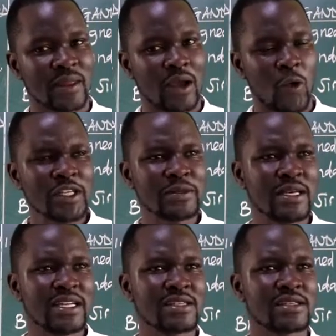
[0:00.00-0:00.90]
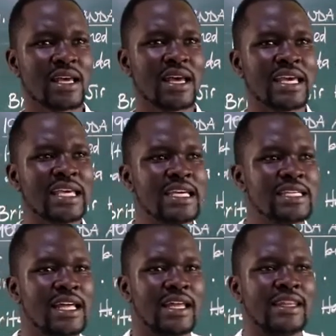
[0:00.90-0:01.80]
which means
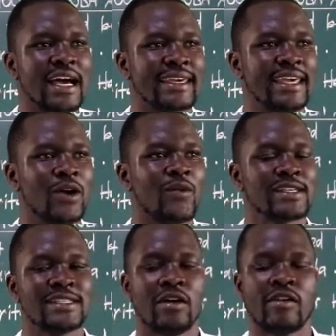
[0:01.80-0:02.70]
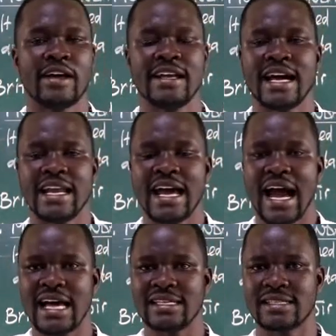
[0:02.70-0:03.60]
the king was now rendered
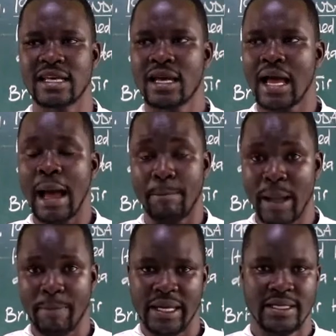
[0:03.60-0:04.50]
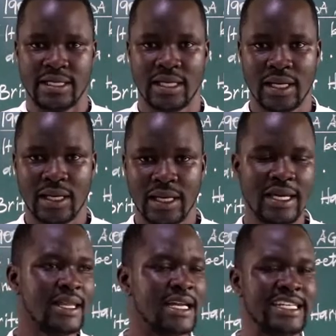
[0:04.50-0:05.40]
as a puppet,
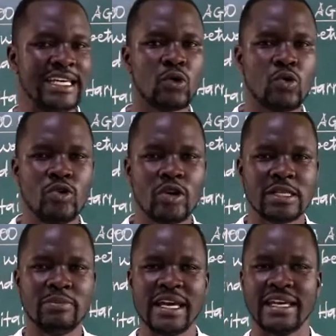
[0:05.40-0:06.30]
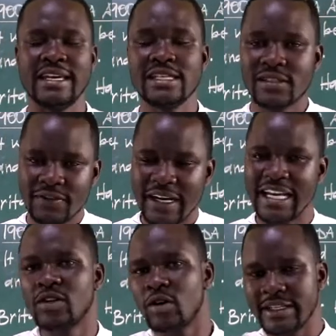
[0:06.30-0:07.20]
in that he could not make his
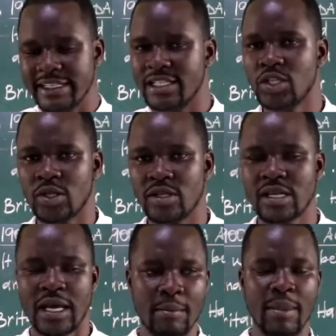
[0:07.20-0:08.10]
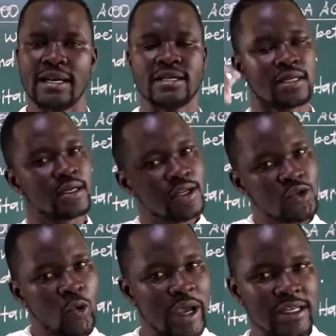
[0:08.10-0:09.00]
final decisions, but to
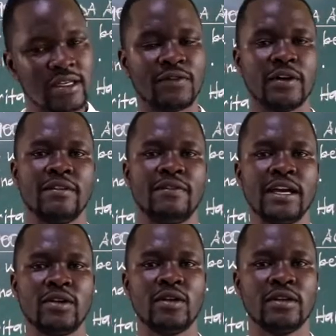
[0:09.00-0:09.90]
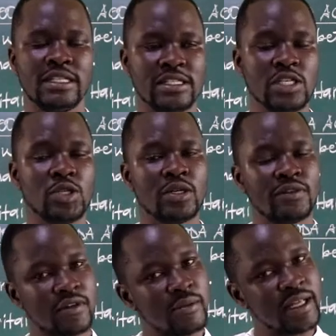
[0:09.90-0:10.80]
wait for the final decision
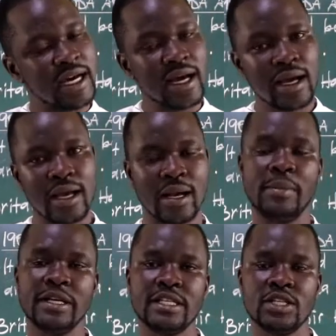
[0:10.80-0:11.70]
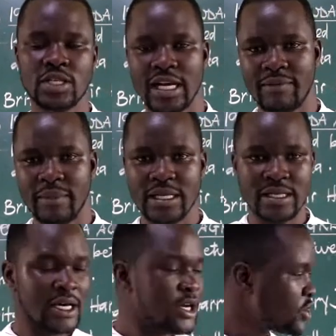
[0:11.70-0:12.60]
from the British government.
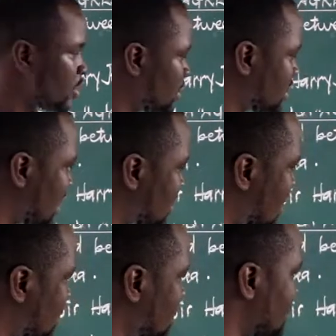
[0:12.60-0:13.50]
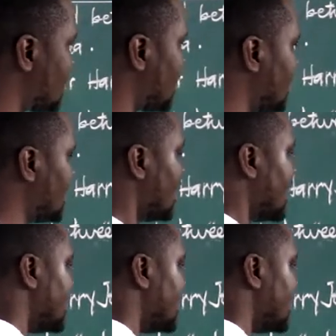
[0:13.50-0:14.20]
So we shall simply say